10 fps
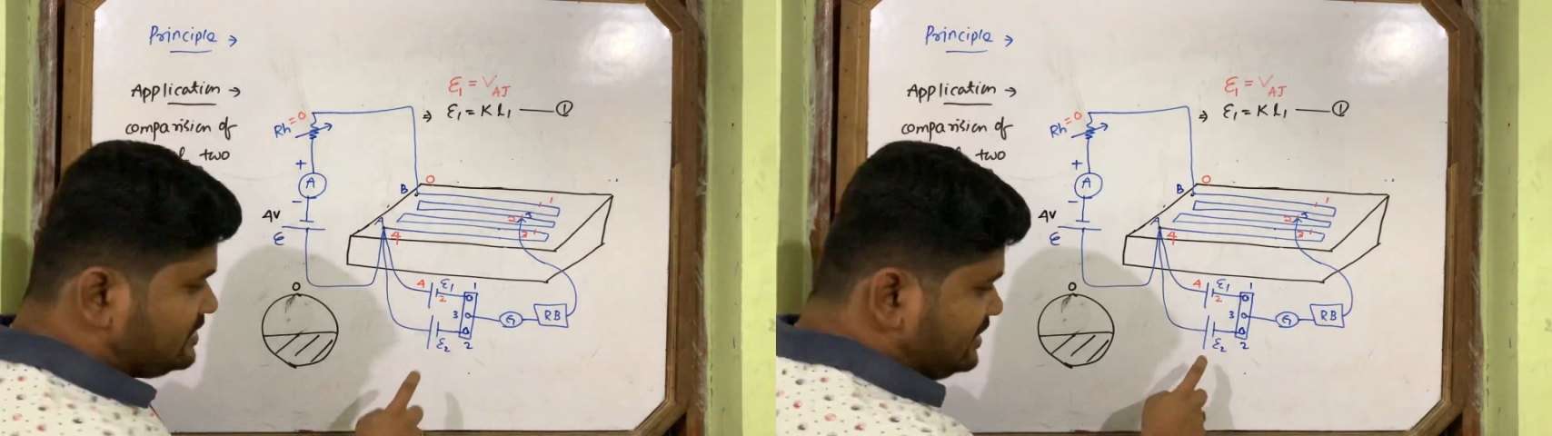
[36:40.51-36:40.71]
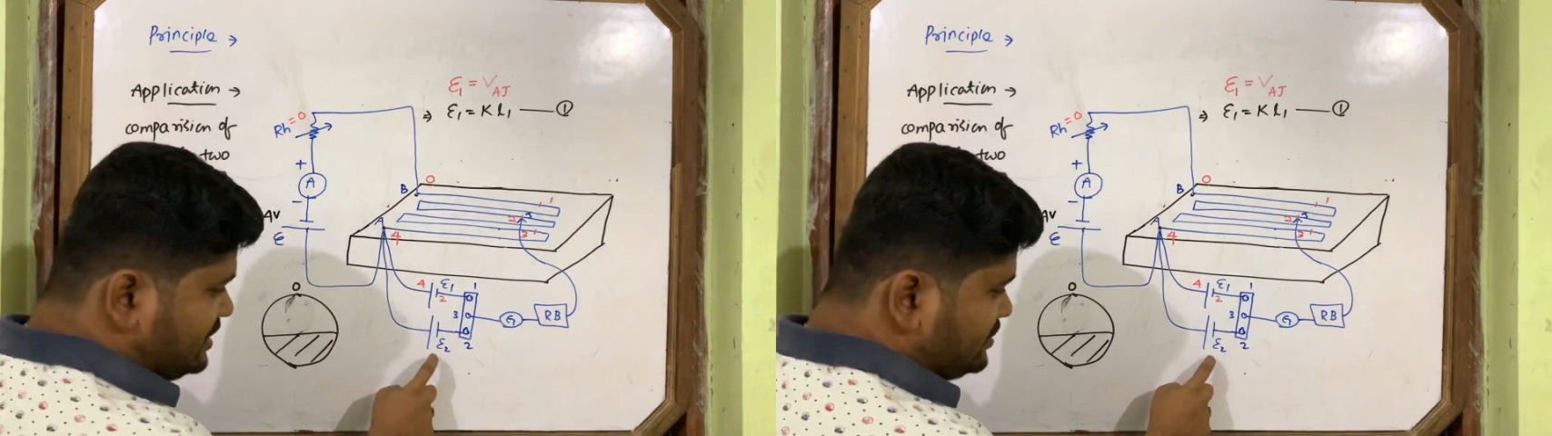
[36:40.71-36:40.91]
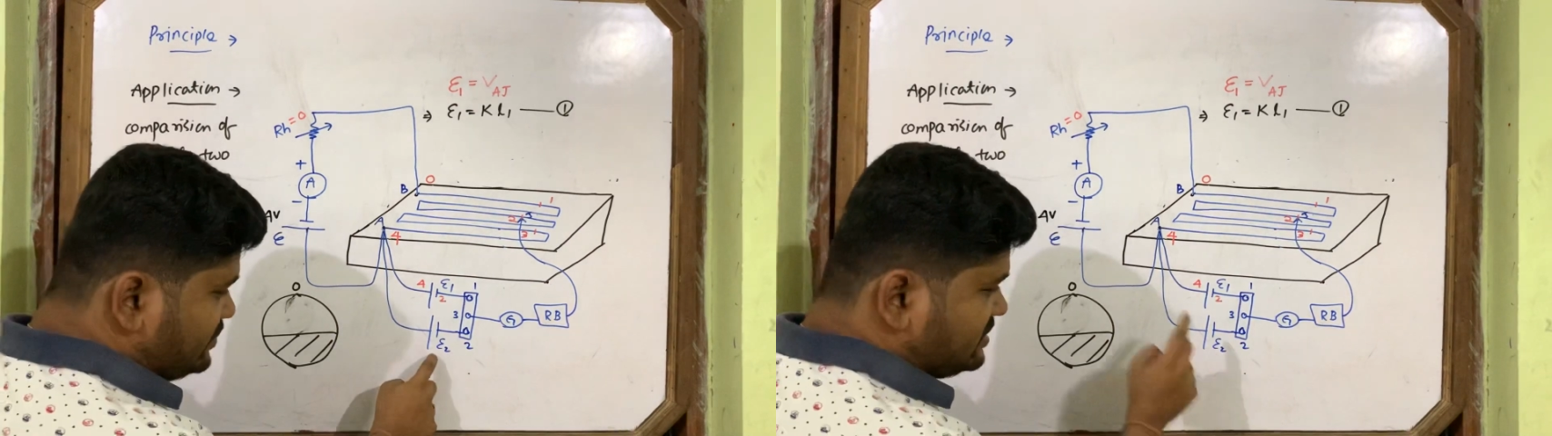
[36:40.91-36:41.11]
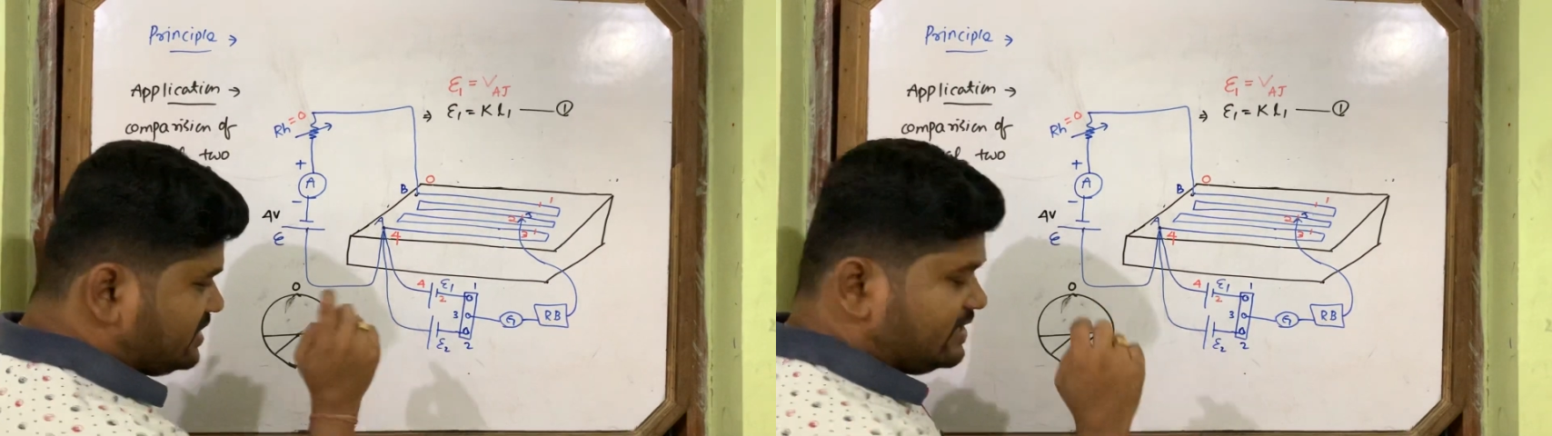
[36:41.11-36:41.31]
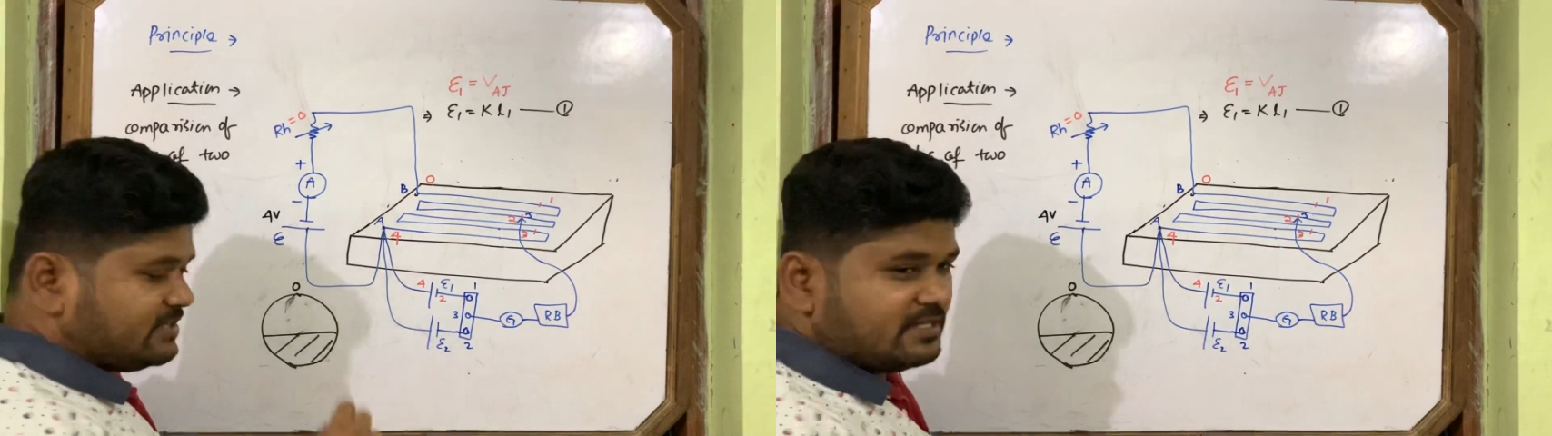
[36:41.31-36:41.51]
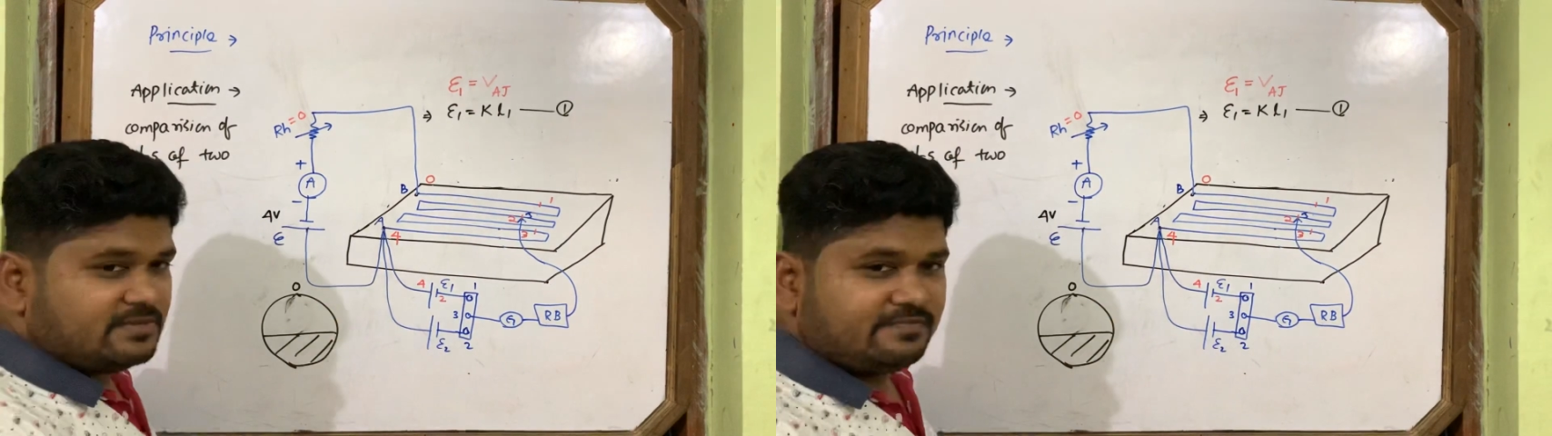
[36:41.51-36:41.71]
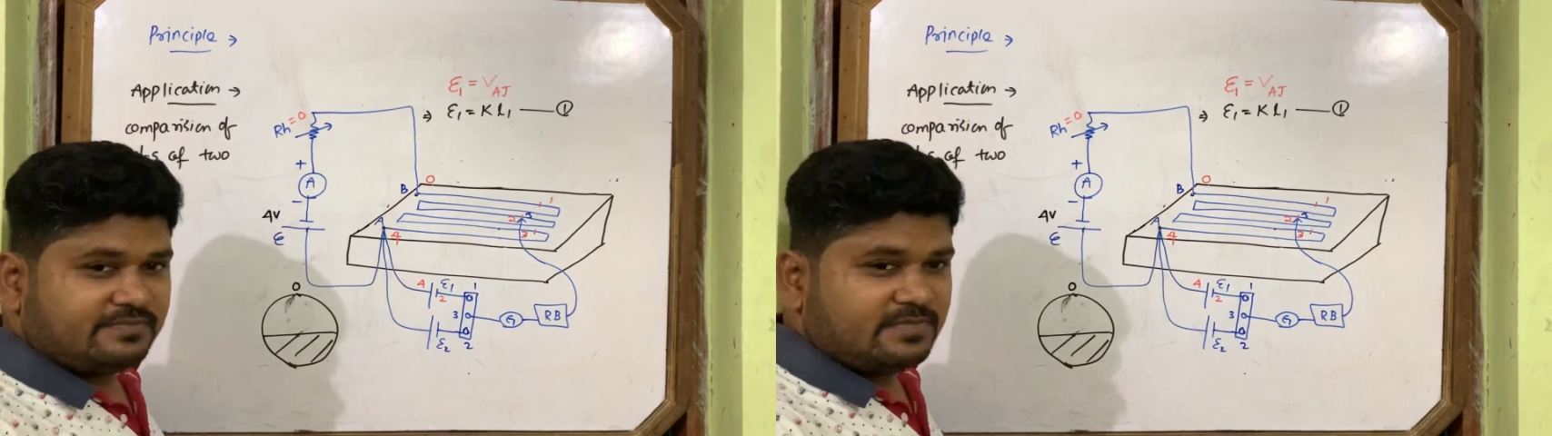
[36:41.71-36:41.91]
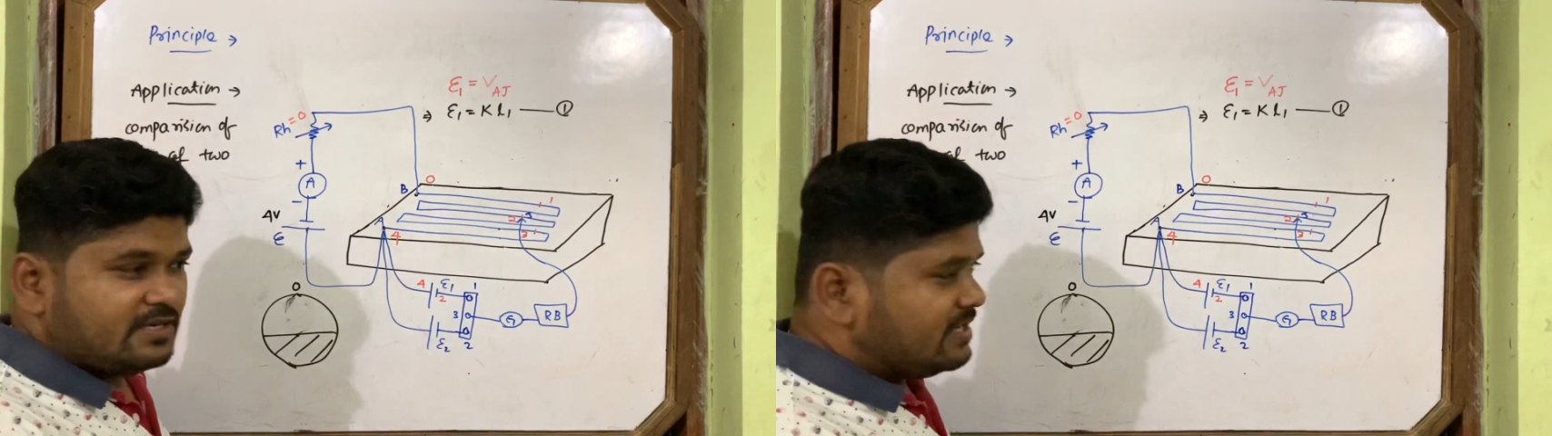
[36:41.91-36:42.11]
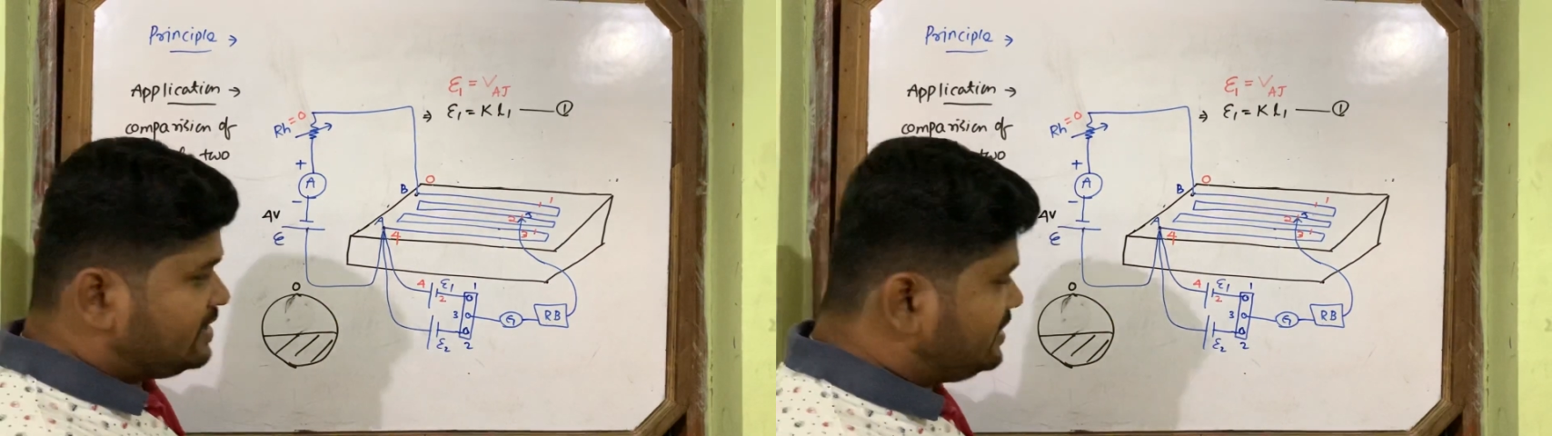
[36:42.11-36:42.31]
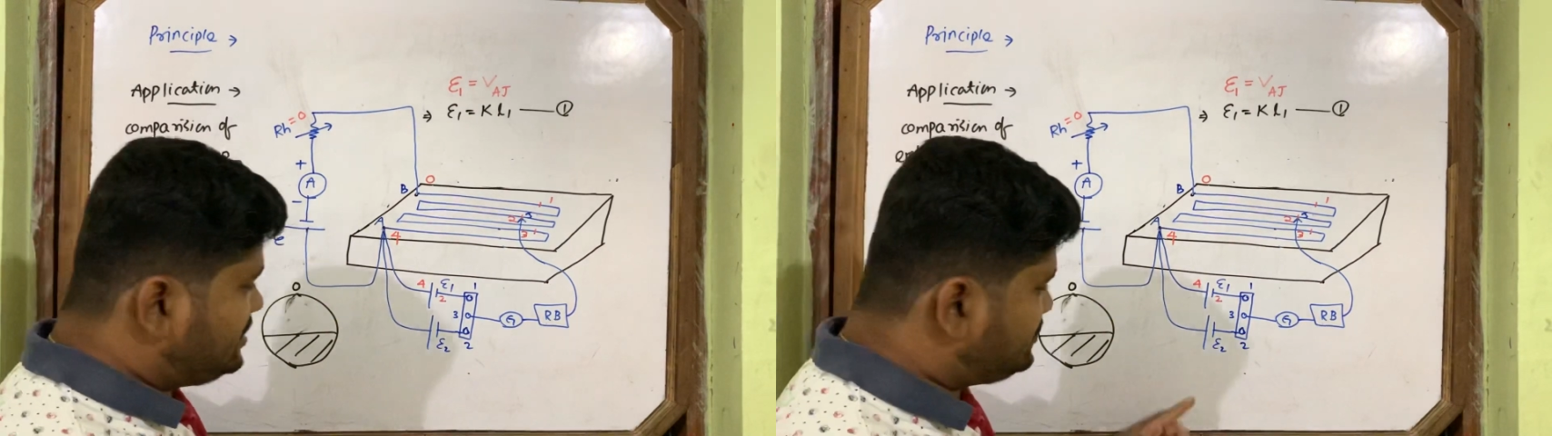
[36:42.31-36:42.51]
E2 is connected.
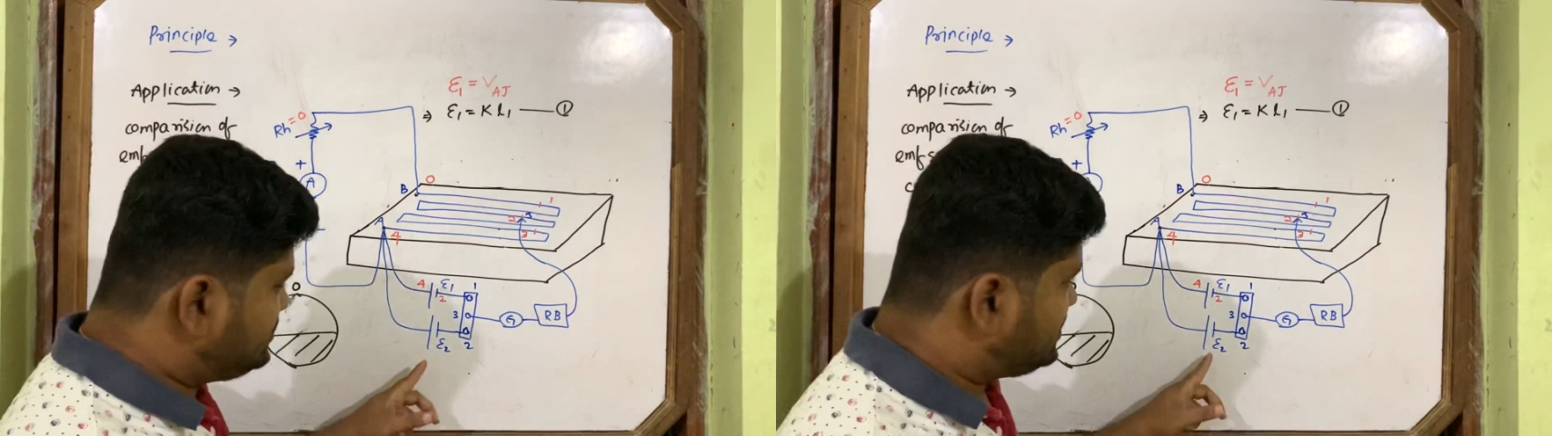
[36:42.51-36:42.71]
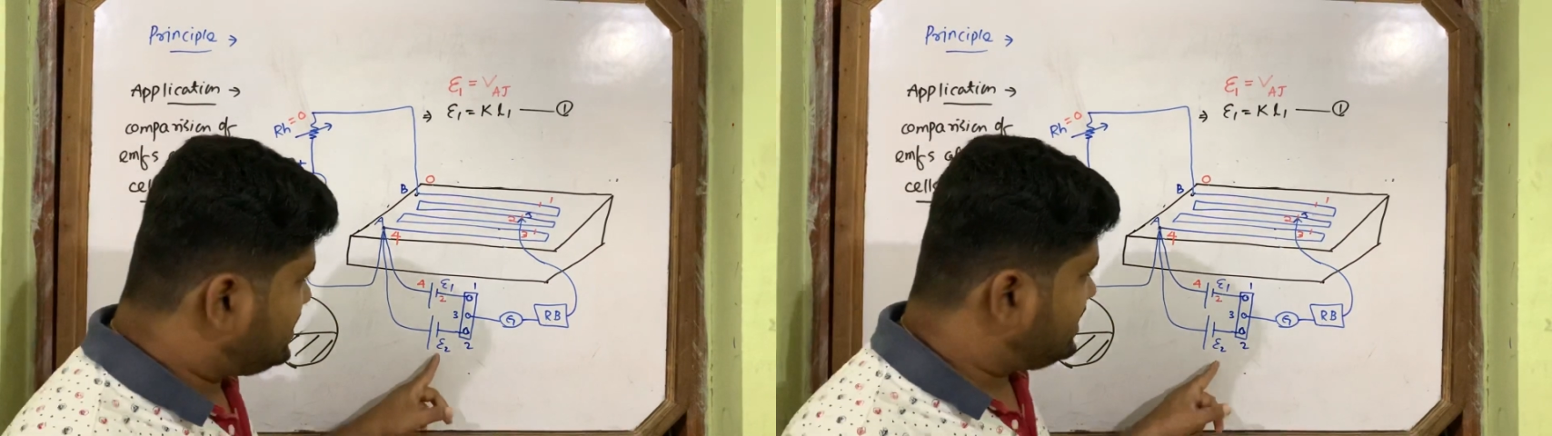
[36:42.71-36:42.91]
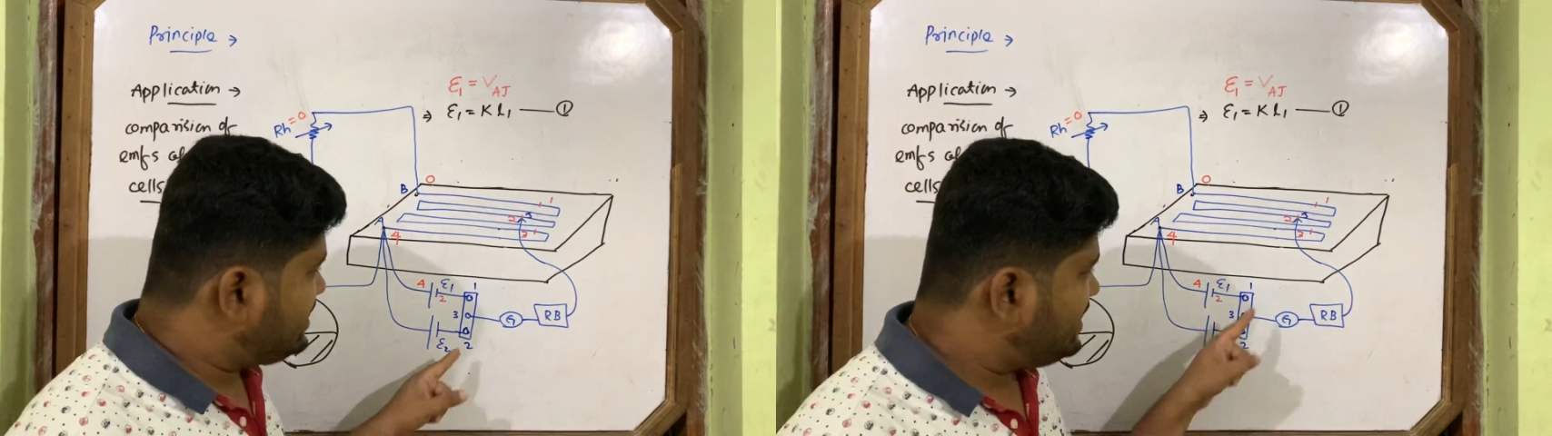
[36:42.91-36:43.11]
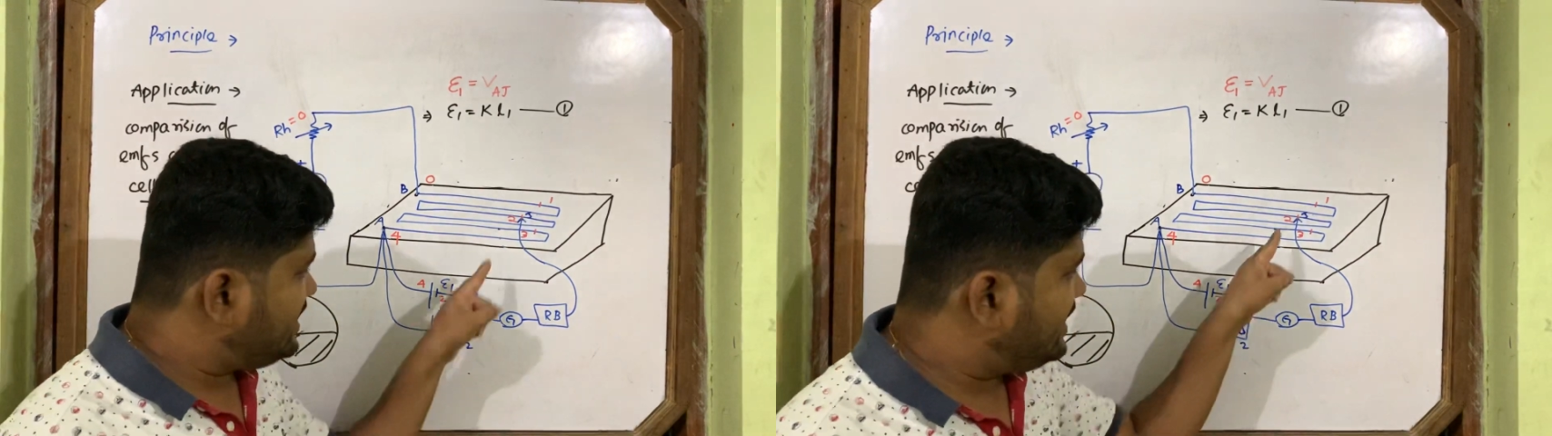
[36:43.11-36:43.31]
E2 is connected.